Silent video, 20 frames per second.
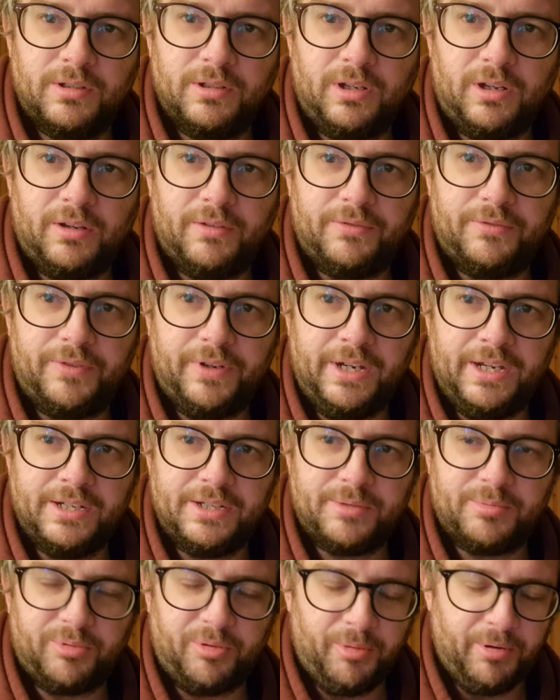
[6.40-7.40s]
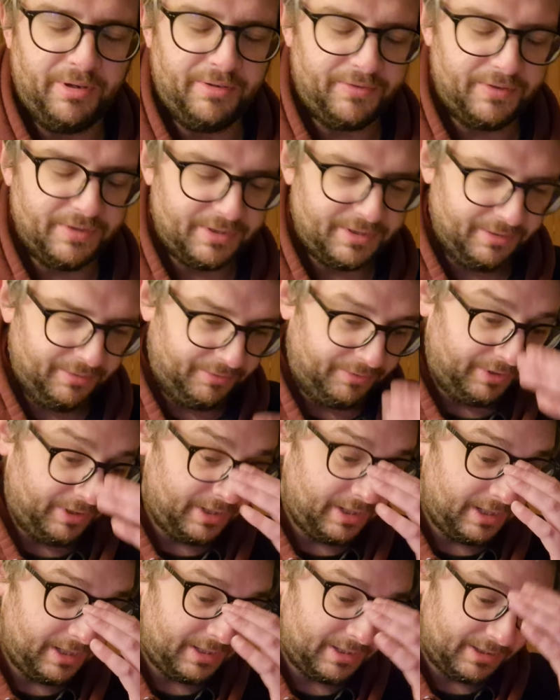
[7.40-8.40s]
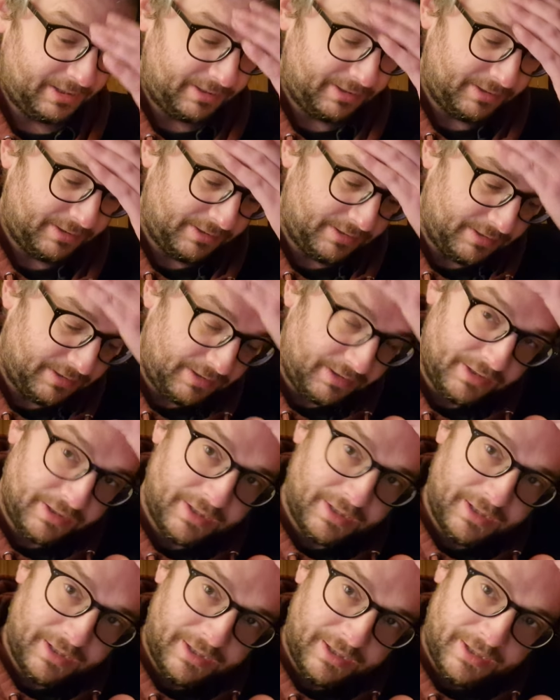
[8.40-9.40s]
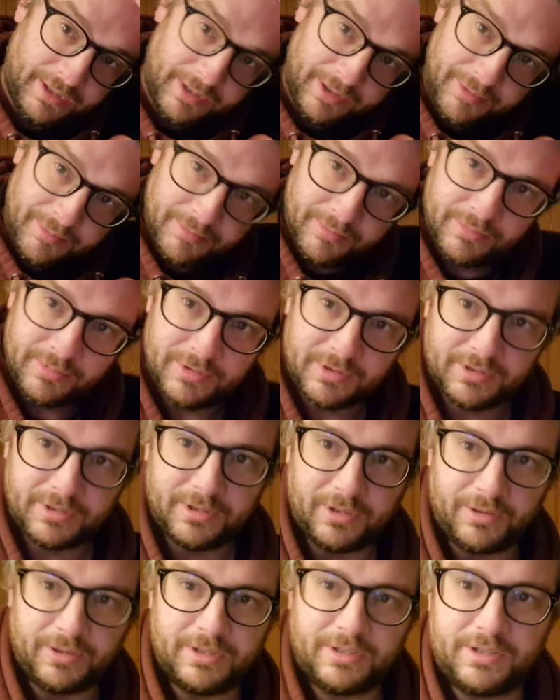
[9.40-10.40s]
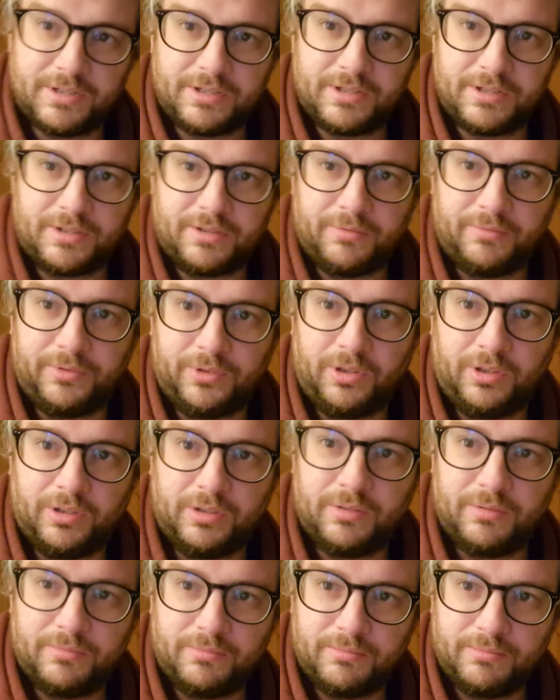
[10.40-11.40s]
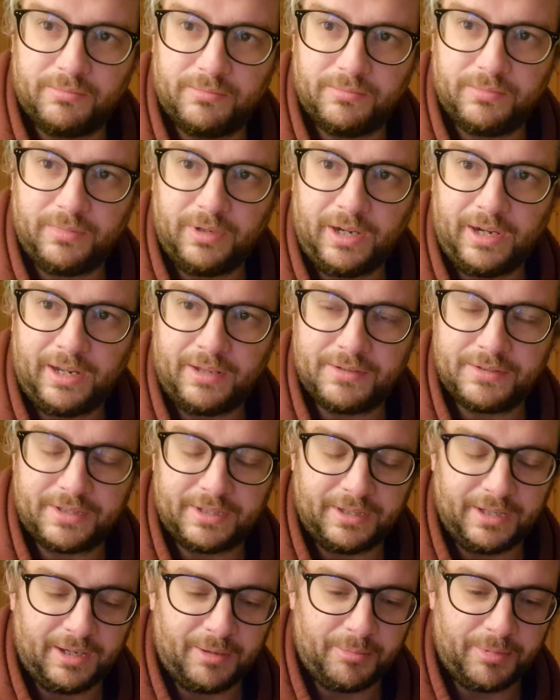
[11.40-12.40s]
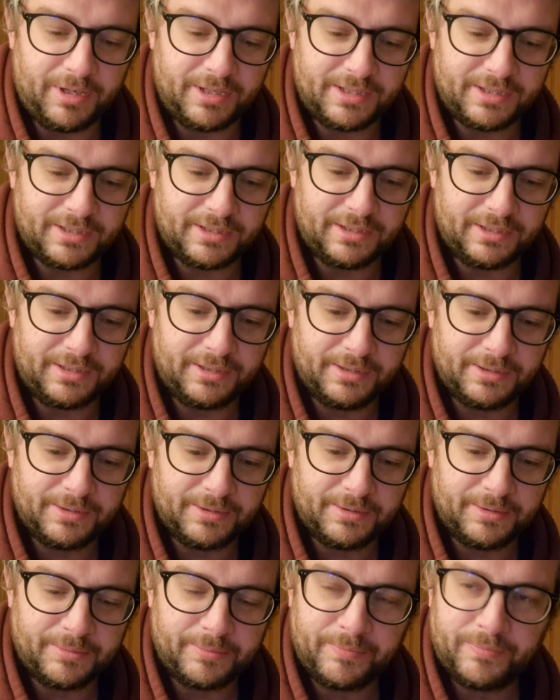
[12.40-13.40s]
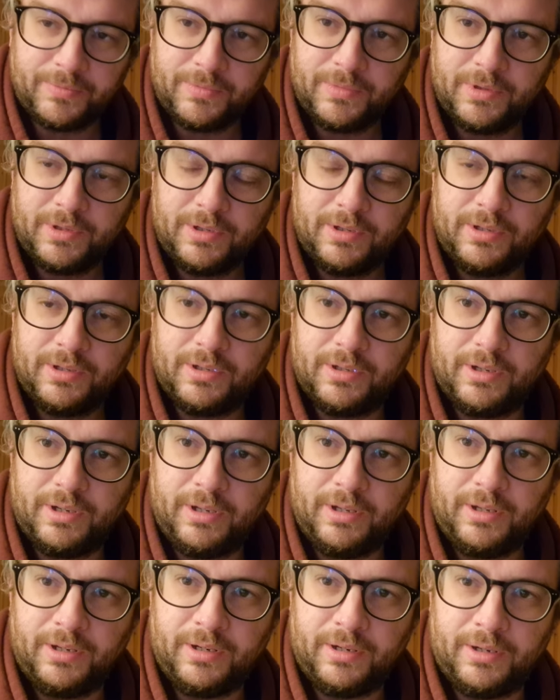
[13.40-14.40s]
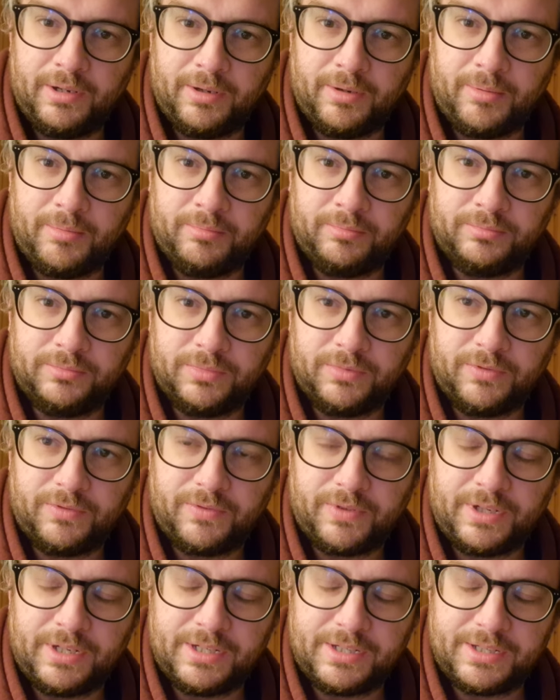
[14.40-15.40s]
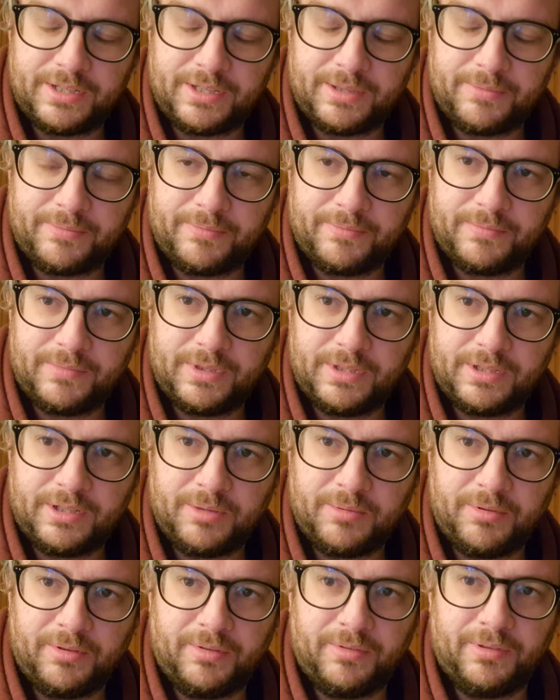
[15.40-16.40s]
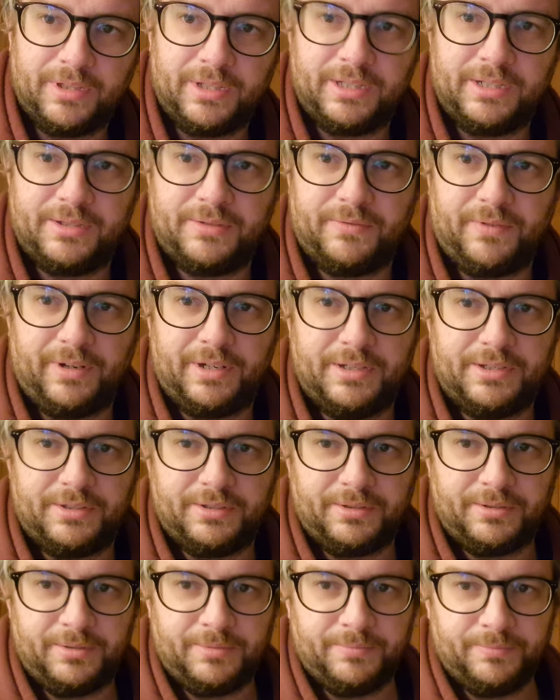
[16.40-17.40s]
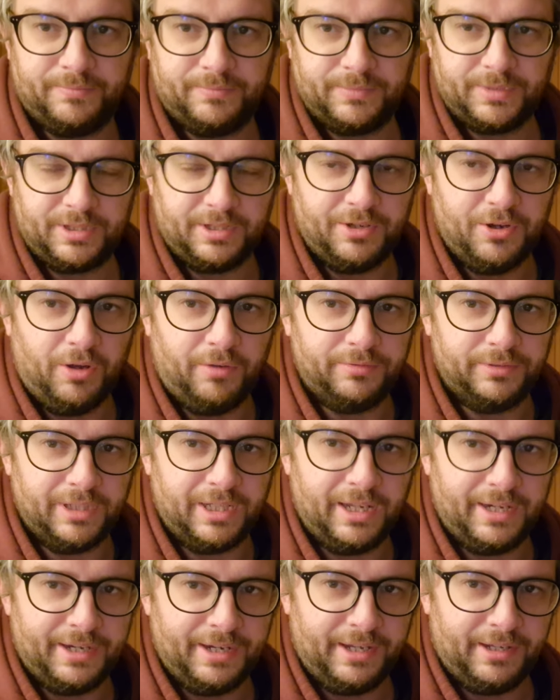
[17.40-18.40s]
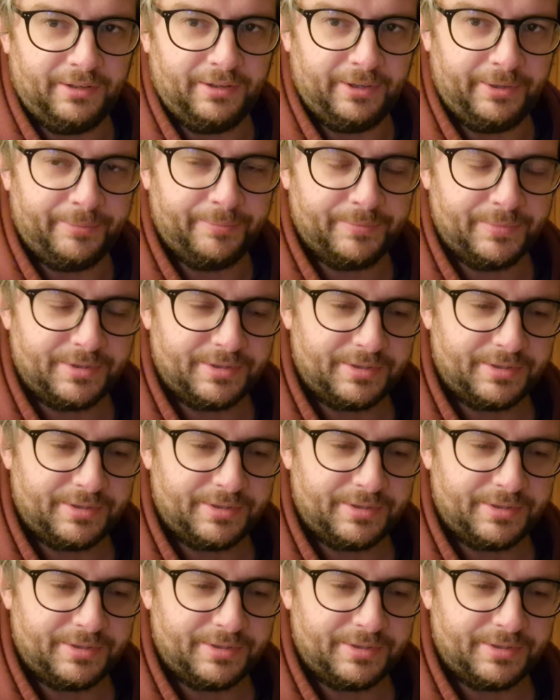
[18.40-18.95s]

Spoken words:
I've finished Promethus Inverted. So this is just a vlog announcing that, basically. Finished it. It's going to be released very soon. It's a novelette now, though.